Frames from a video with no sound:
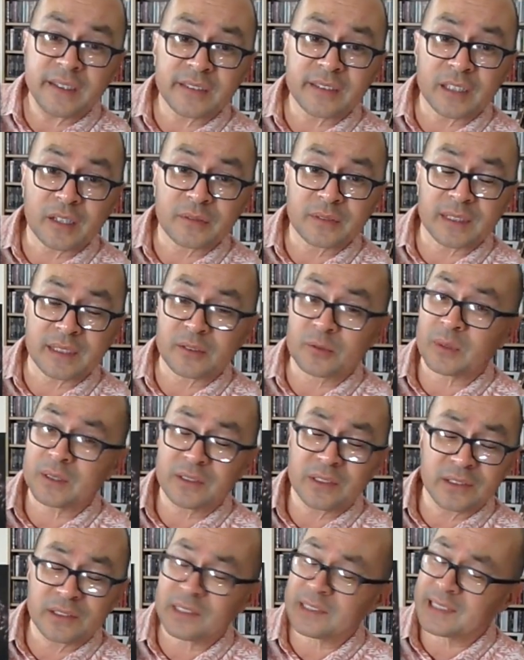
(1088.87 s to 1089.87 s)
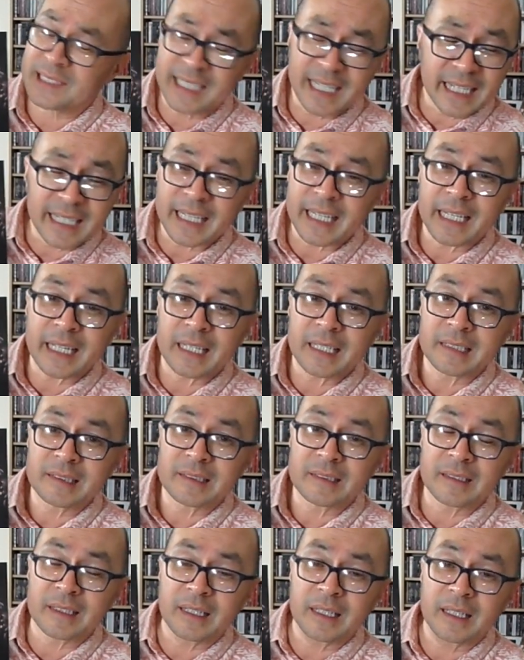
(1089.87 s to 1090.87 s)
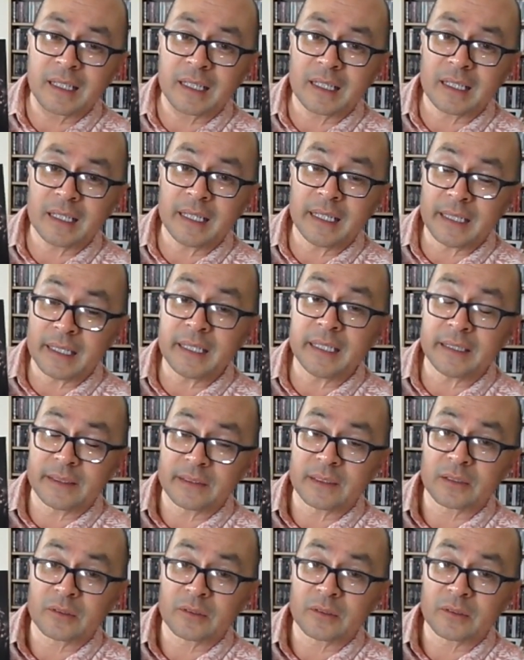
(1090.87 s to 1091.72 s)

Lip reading: yourself to this one. Just get it. And it is a